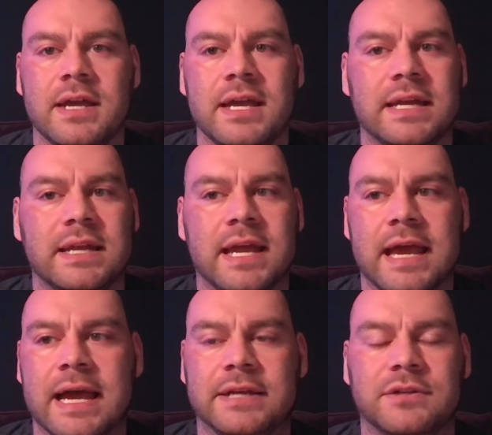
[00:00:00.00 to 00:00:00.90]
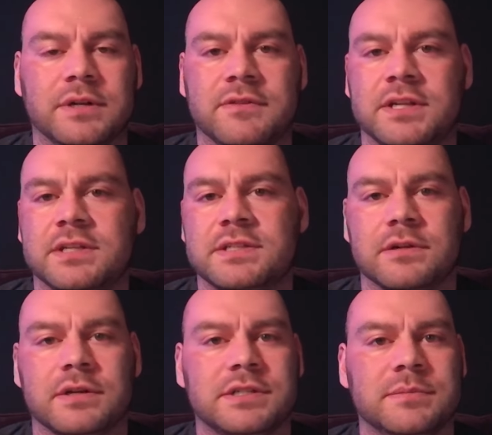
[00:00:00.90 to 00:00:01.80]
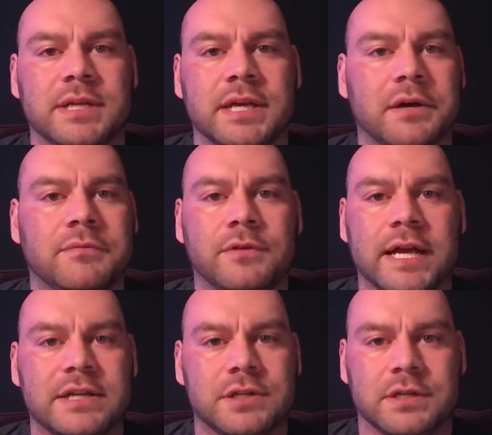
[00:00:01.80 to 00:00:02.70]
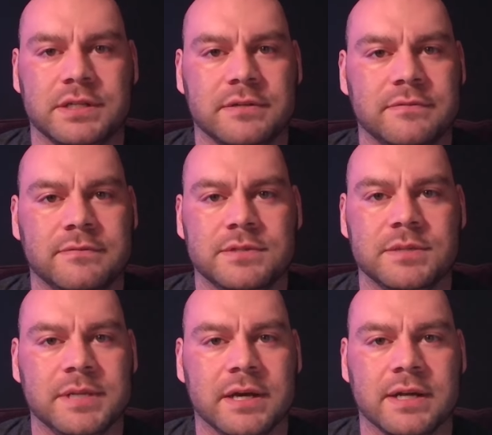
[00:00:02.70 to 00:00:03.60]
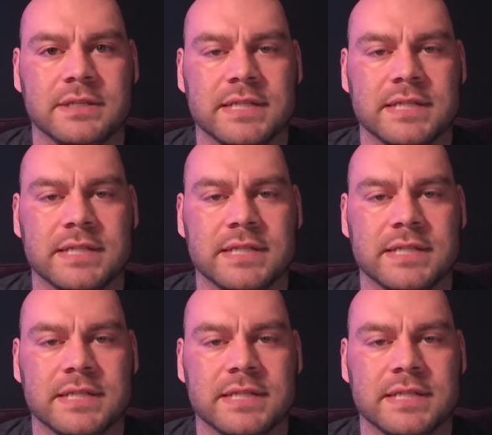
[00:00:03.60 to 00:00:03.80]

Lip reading: And I don't even consider it to be a helpful adjunctive, to be honest.